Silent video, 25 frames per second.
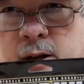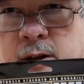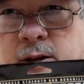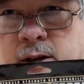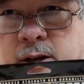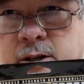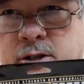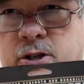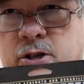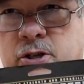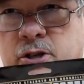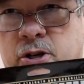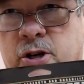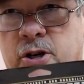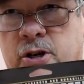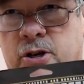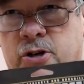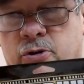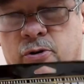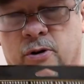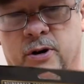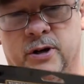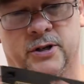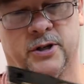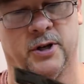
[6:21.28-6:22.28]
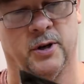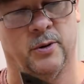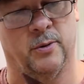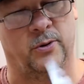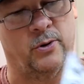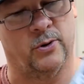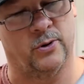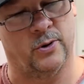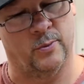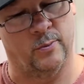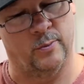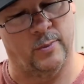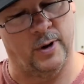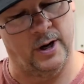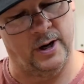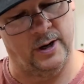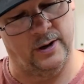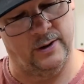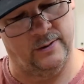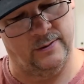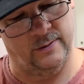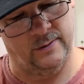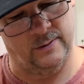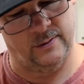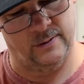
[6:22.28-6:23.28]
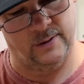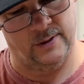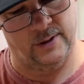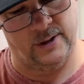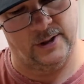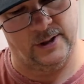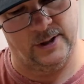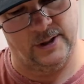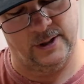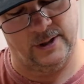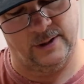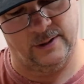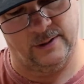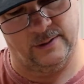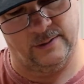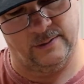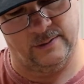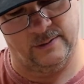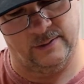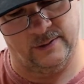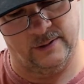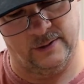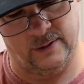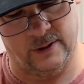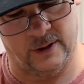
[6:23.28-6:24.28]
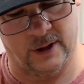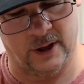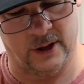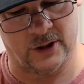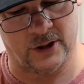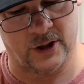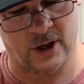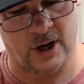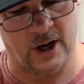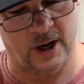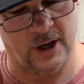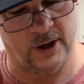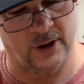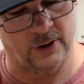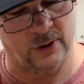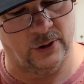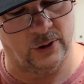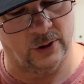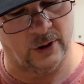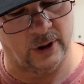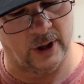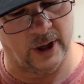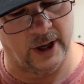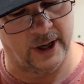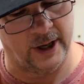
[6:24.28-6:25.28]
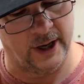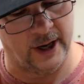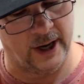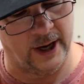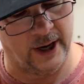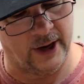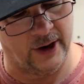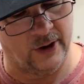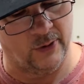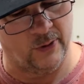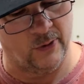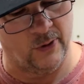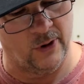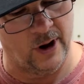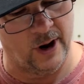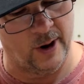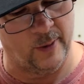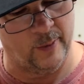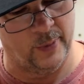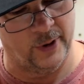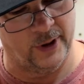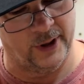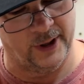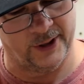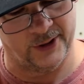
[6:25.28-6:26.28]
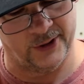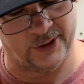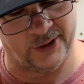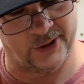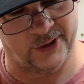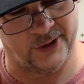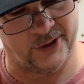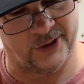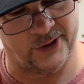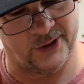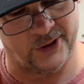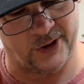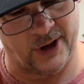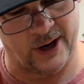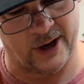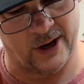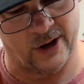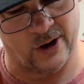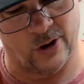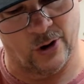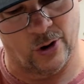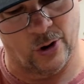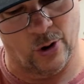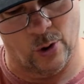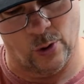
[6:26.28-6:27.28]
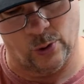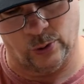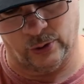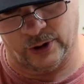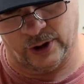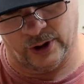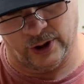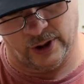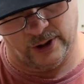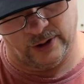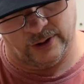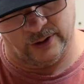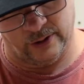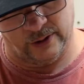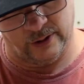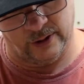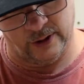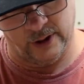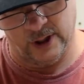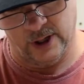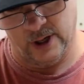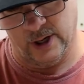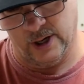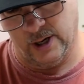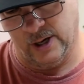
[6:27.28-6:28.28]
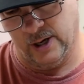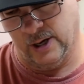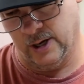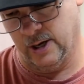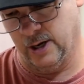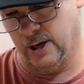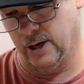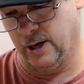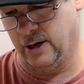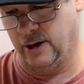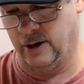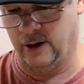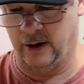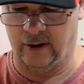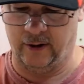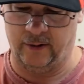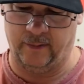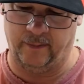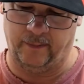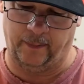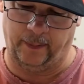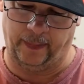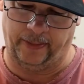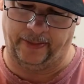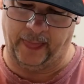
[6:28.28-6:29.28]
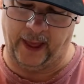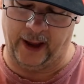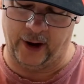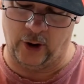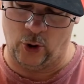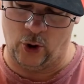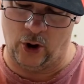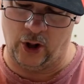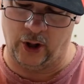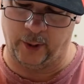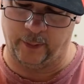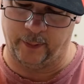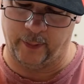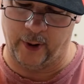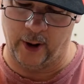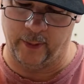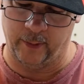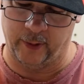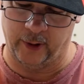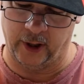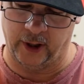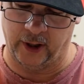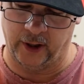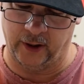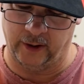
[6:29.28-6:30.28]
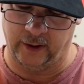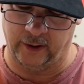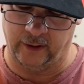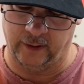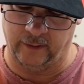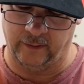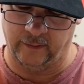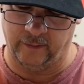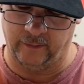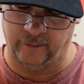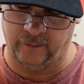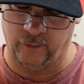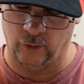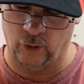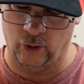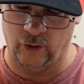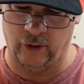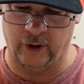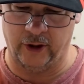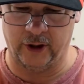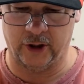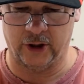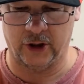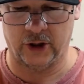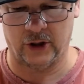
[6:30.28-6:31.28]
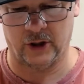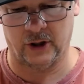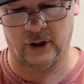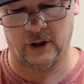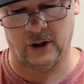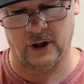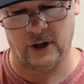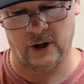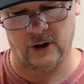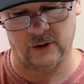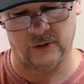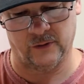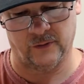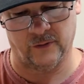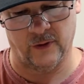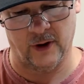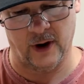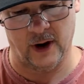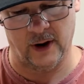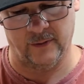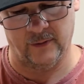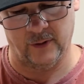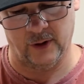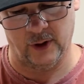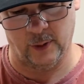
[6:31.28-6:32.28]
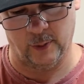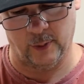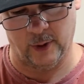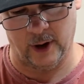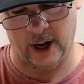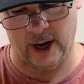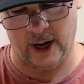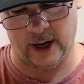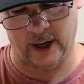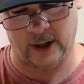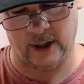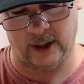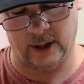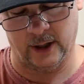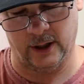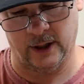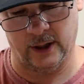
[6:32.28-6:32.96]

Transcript: This is an interesting looking bait. It does kind of look like a craw, but it's like a gold color. They call it pumpkin. 4-inch, and there's 5 in the pack.